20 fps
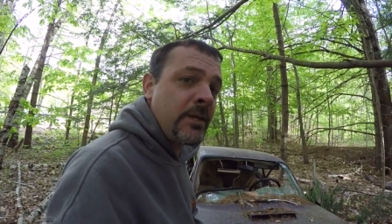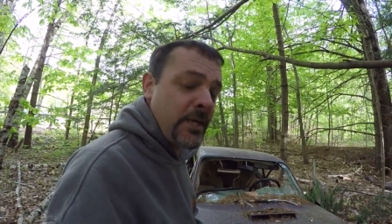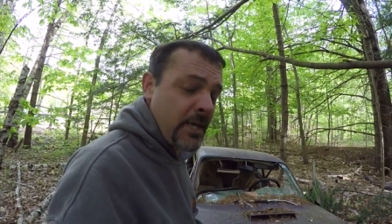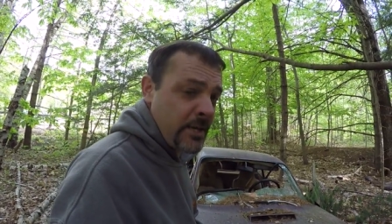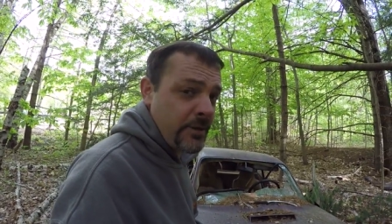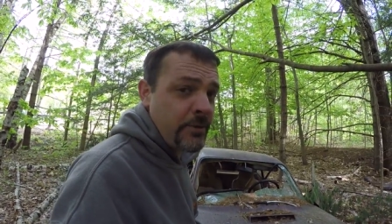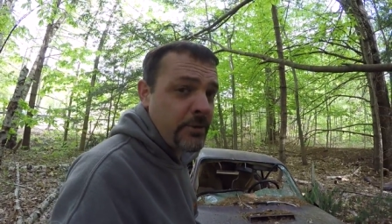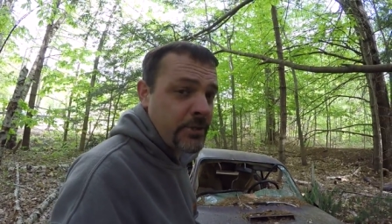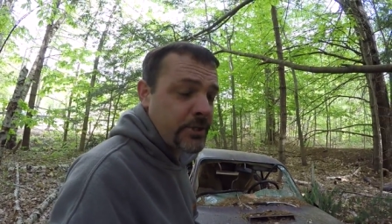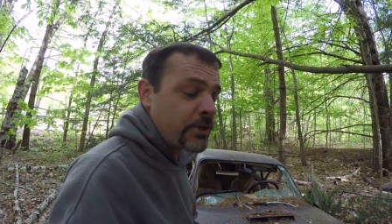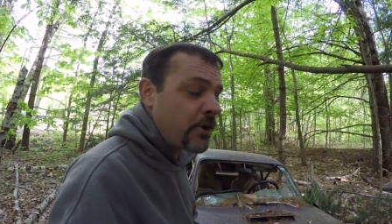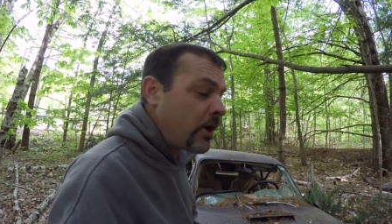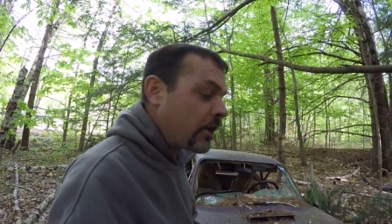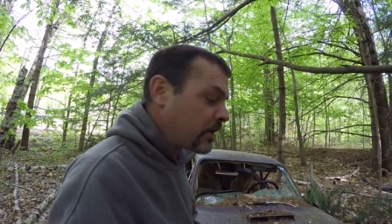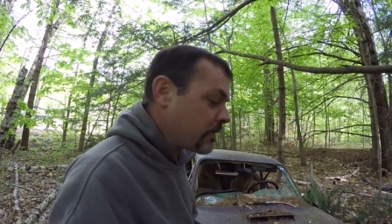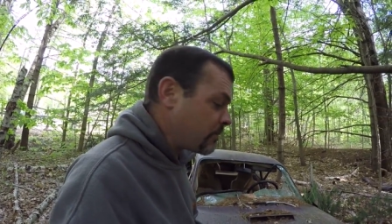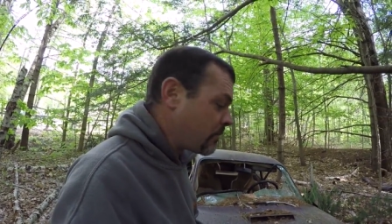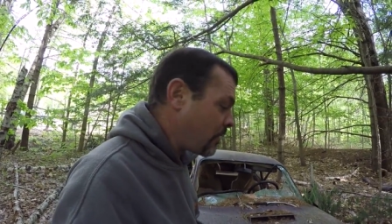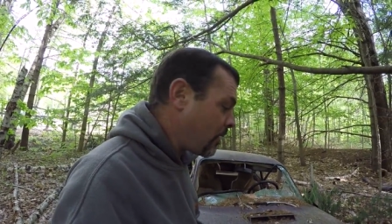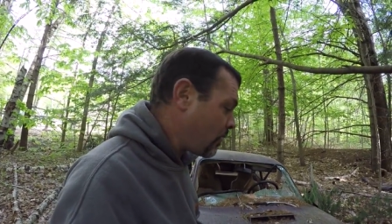are those
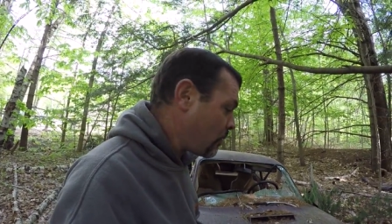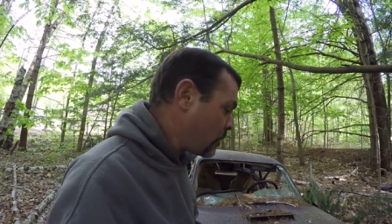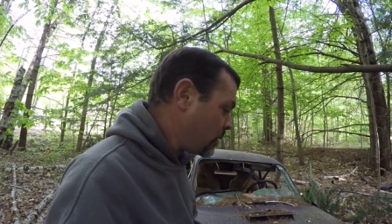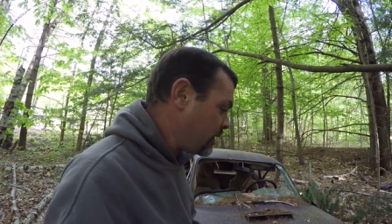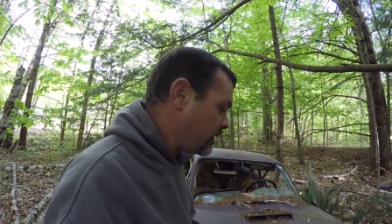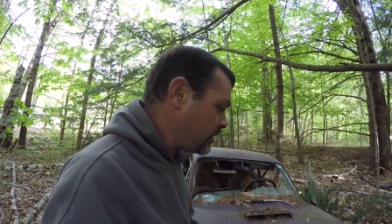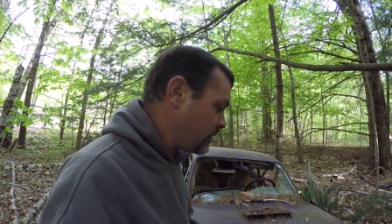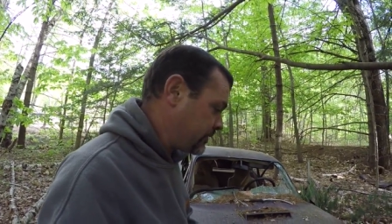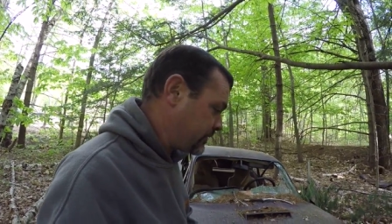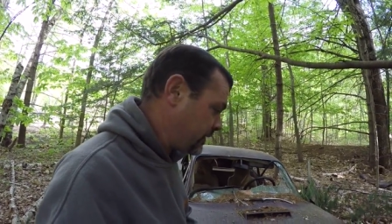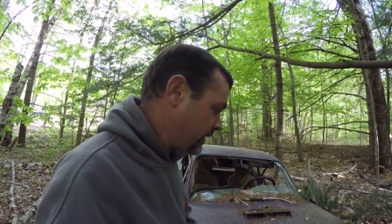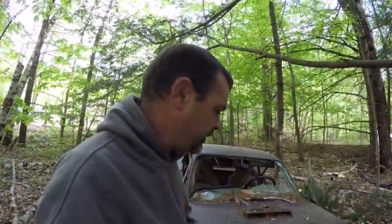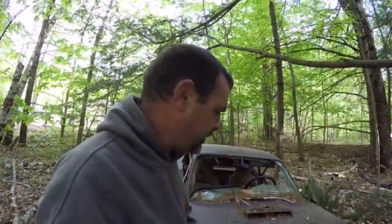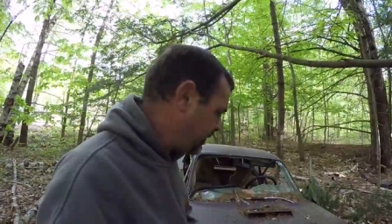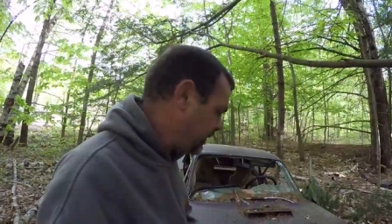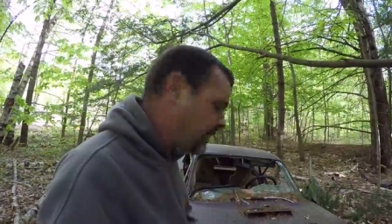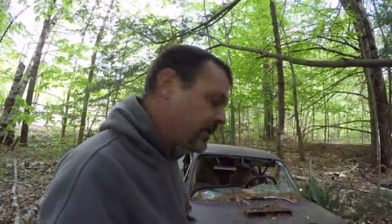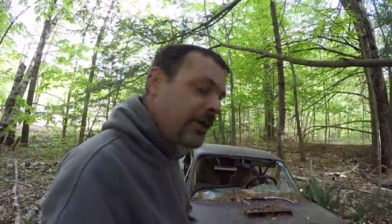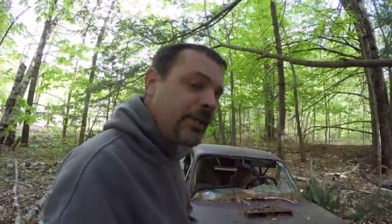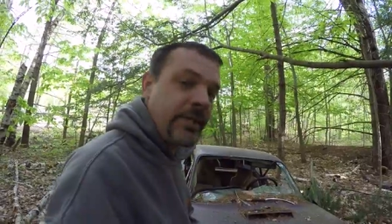soccer ball wheels, and
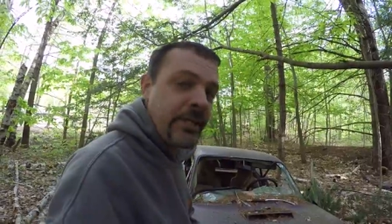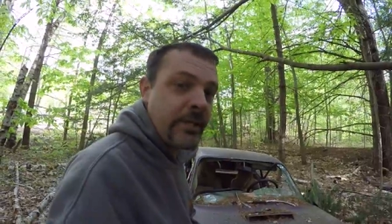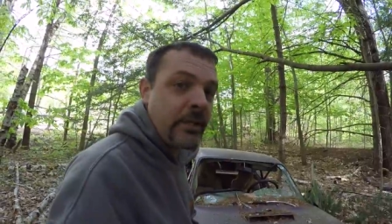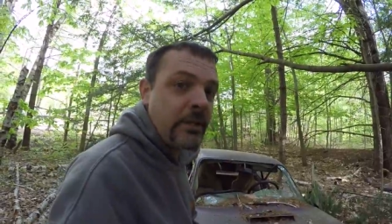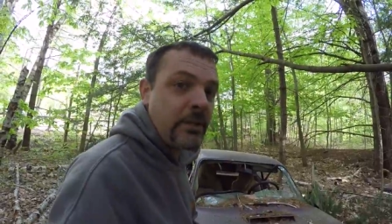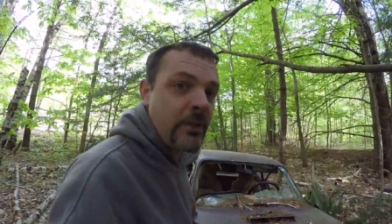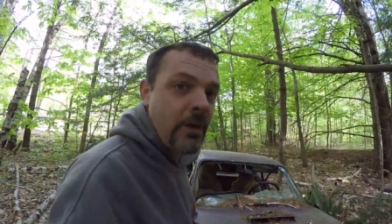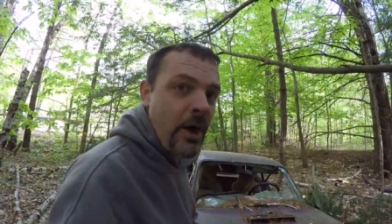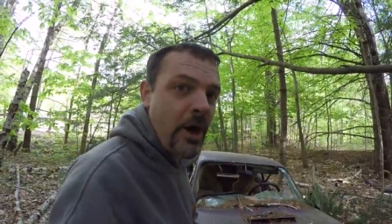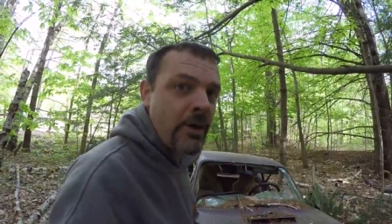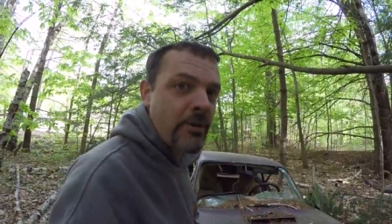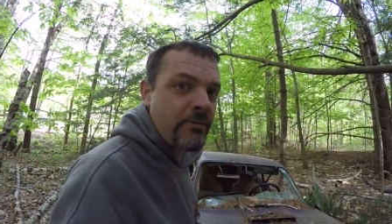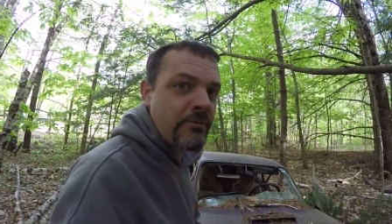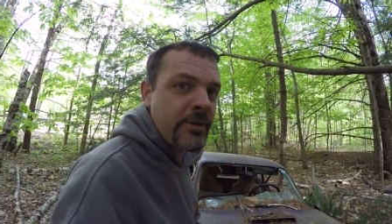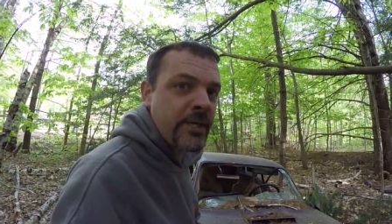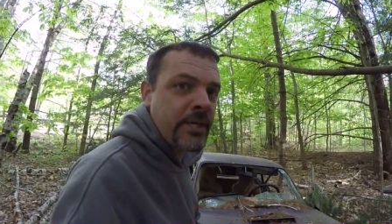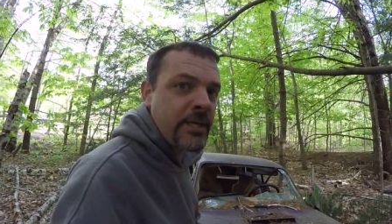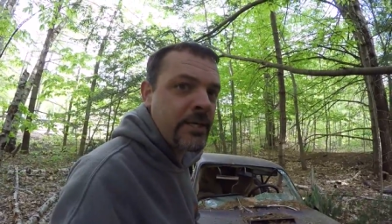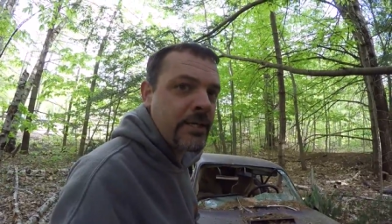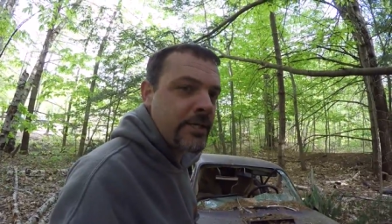they're going to need a lot of
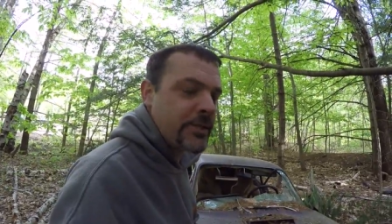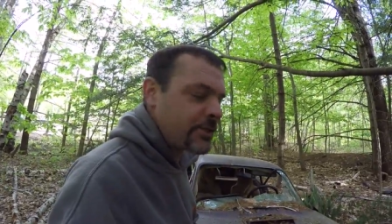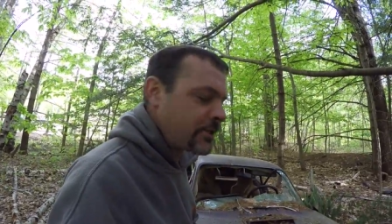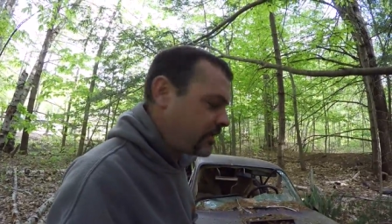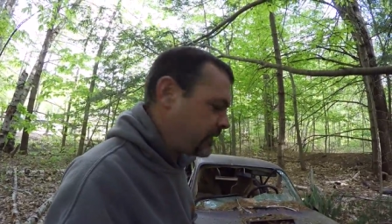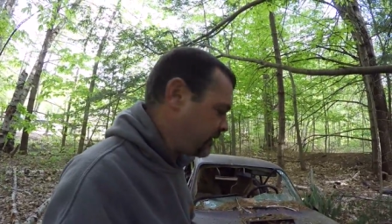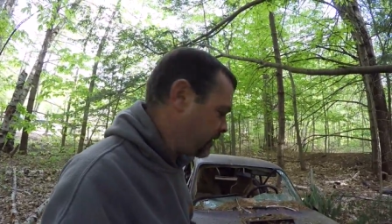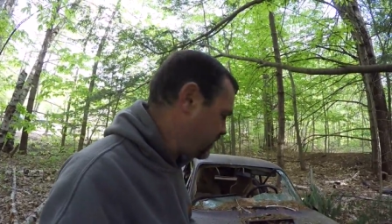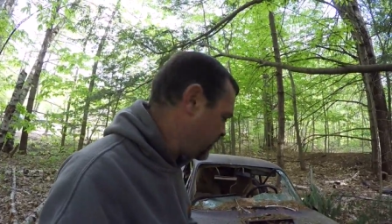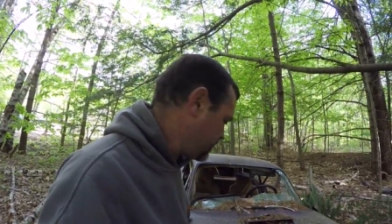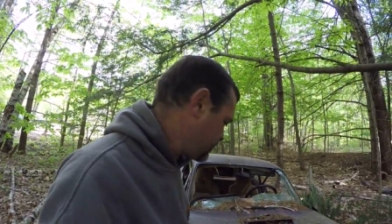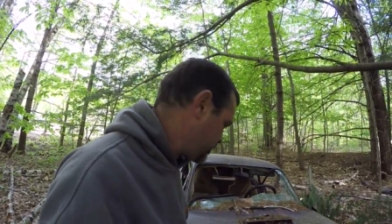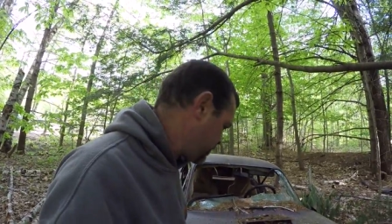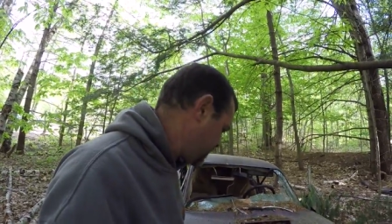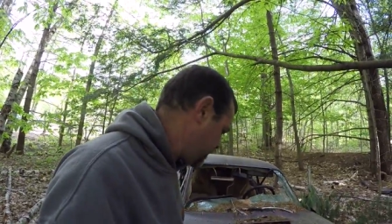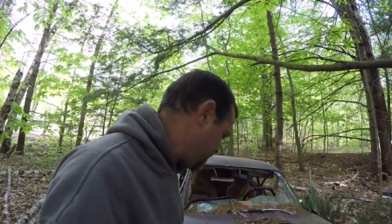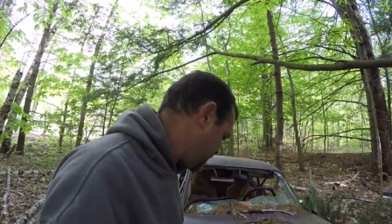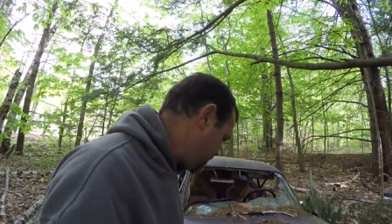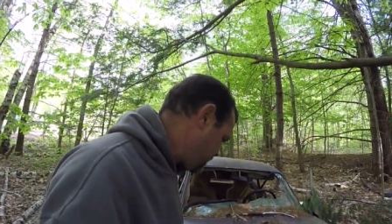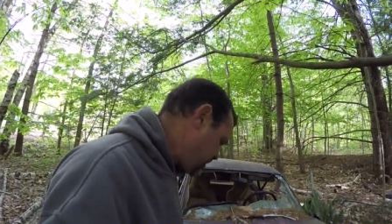reconditioning. You're not
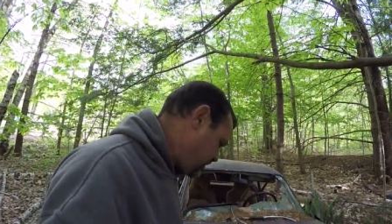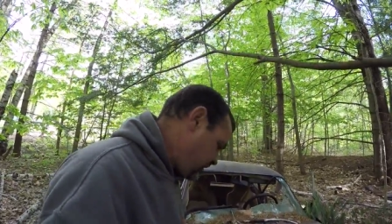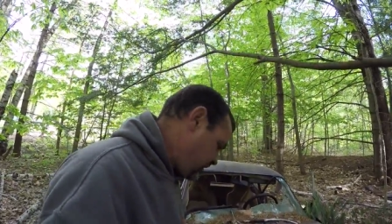just going to